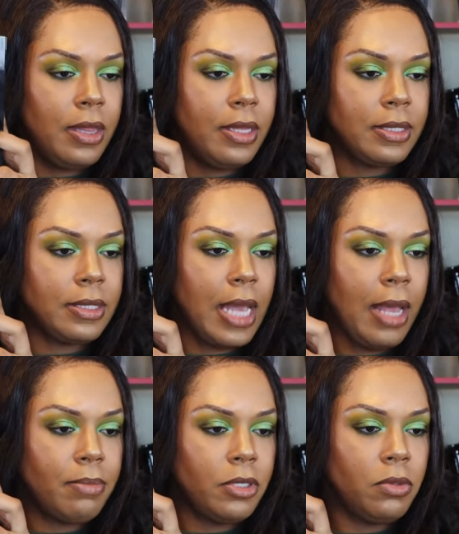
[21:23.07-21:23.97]
this
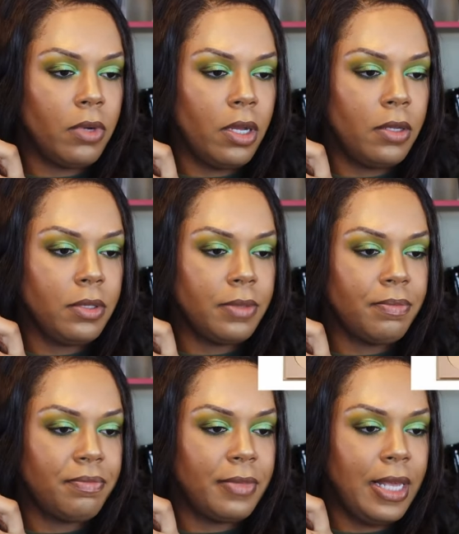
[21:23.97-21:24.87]
top two rows
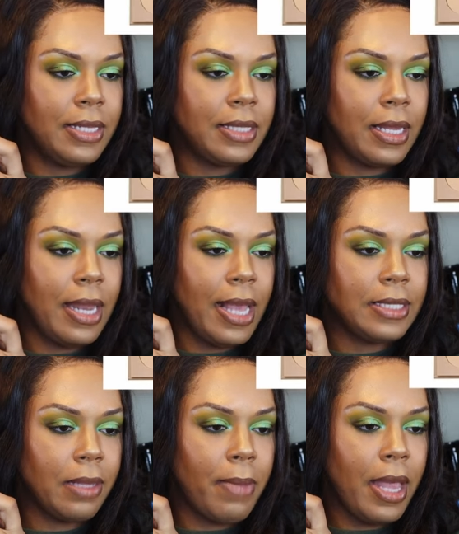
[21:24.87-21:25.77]
is the
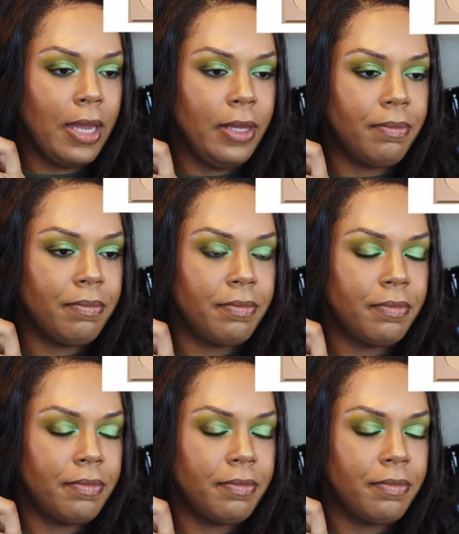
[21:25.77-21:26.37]
classic palette.